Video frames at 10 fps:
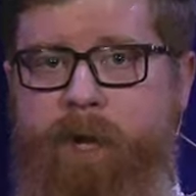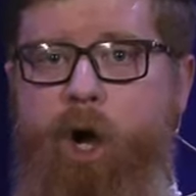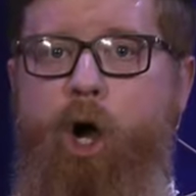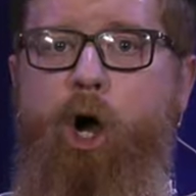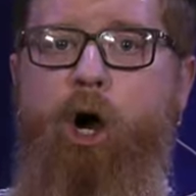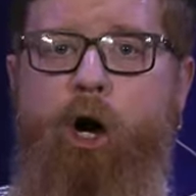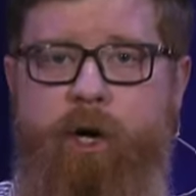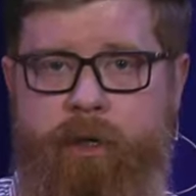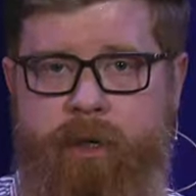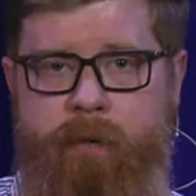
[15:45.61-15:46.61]

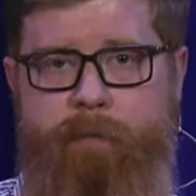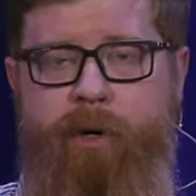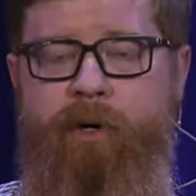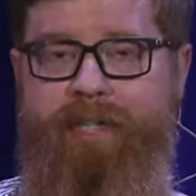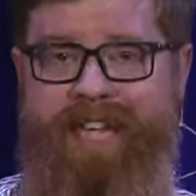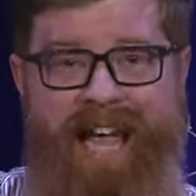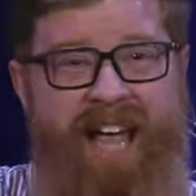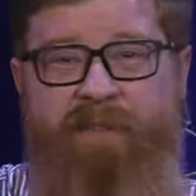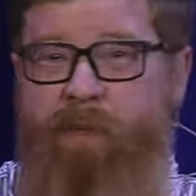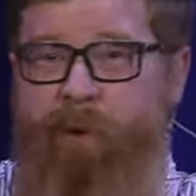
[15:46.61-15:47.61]
Hard burdens,
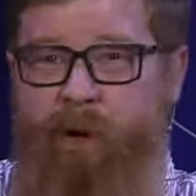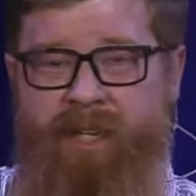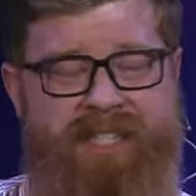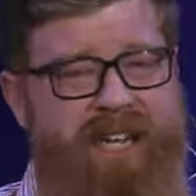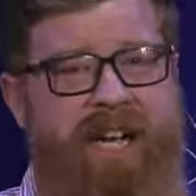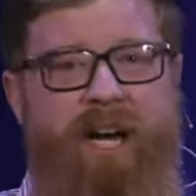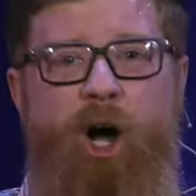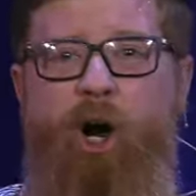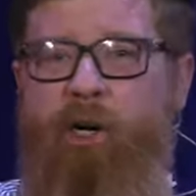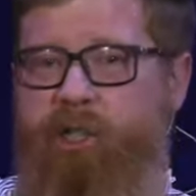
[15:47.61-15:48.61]
heavy burdens,
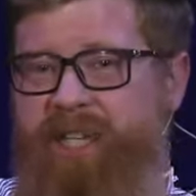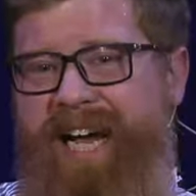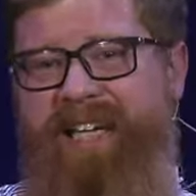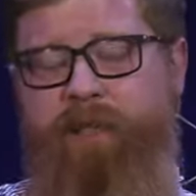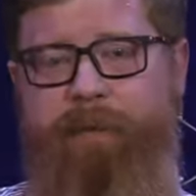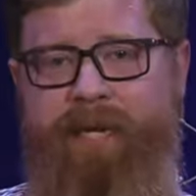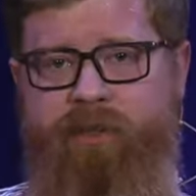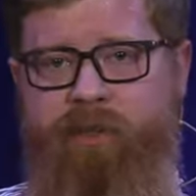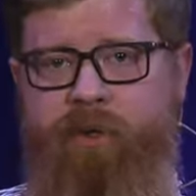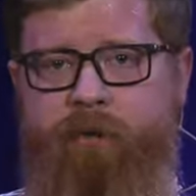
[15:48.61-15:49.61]
harsh
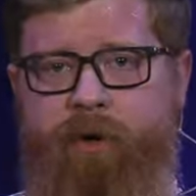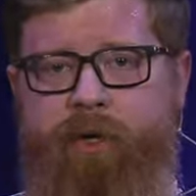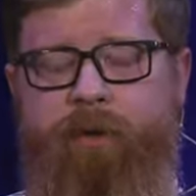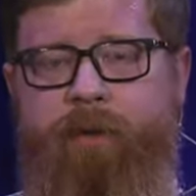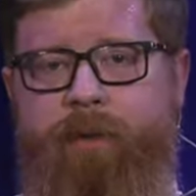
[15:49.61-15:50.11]
taskmasters over you.